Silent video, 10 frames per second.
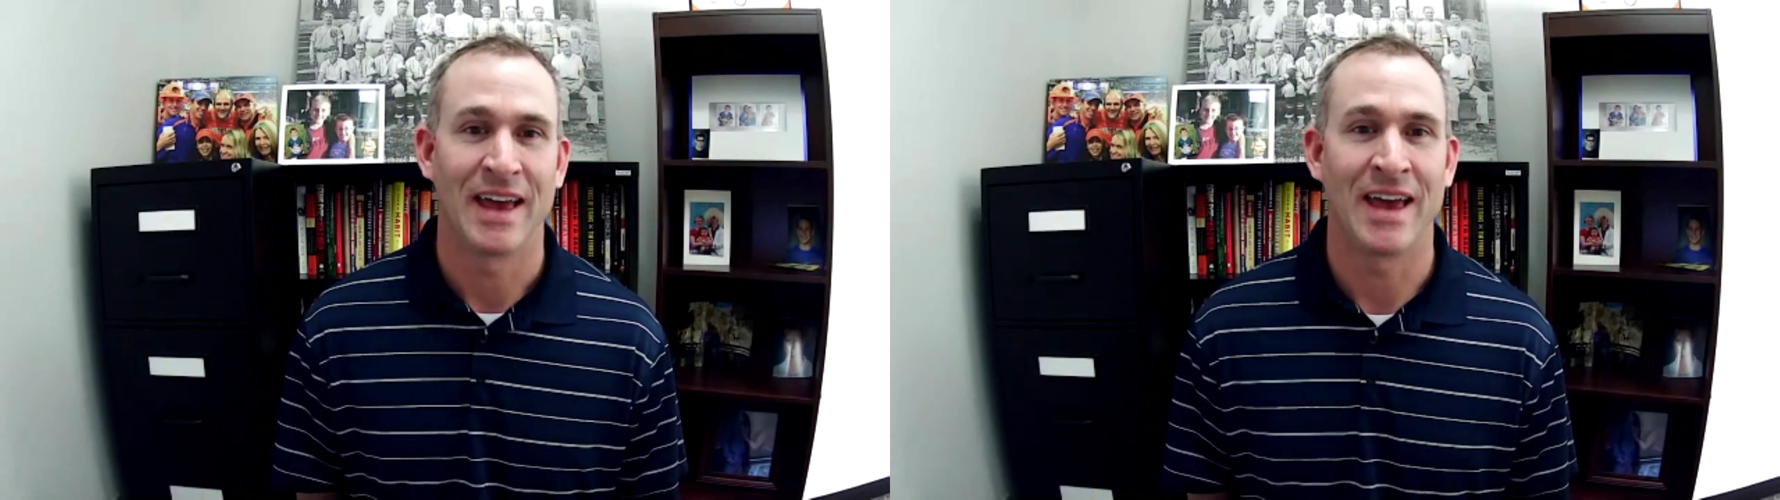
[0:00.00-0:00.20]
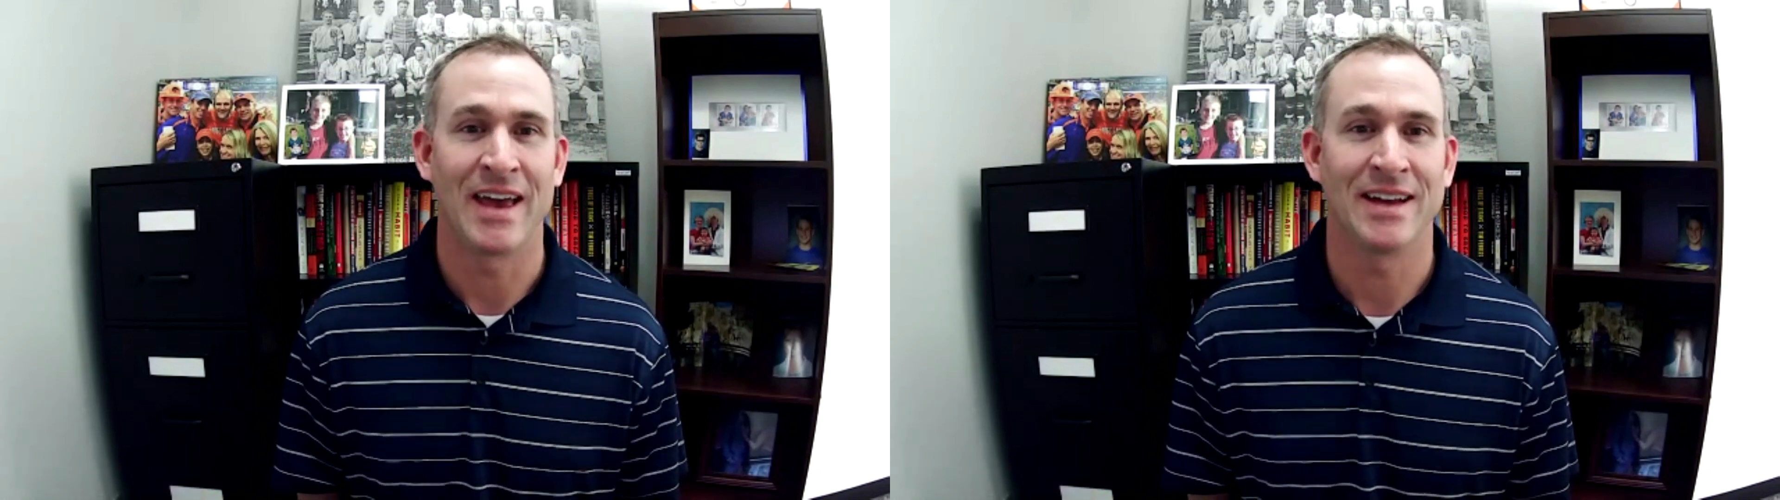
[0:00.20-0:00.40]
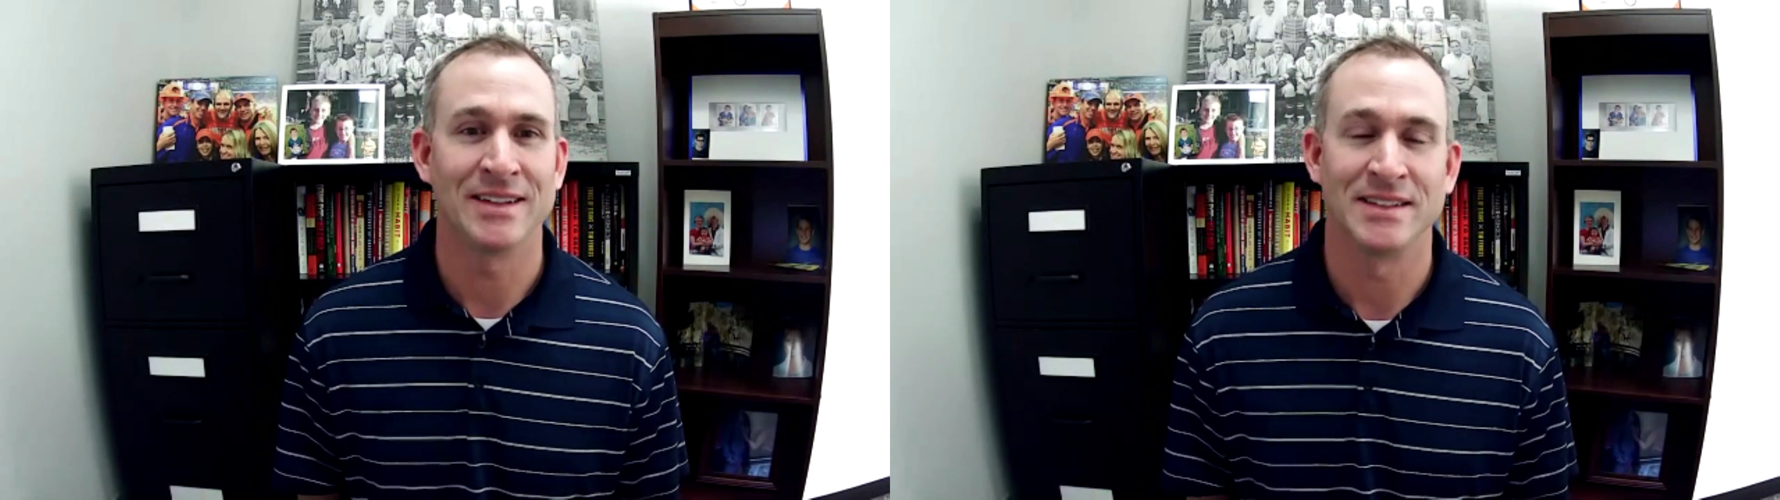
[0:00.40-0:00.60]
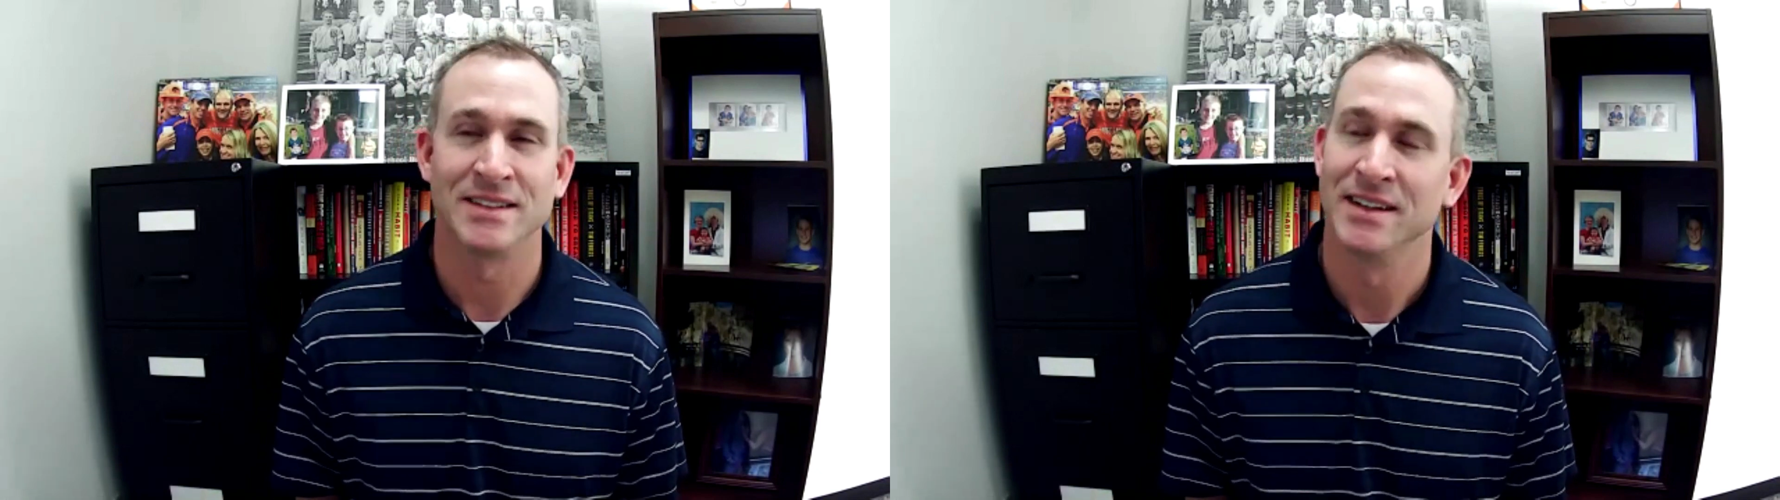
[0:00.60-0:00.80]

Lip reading: And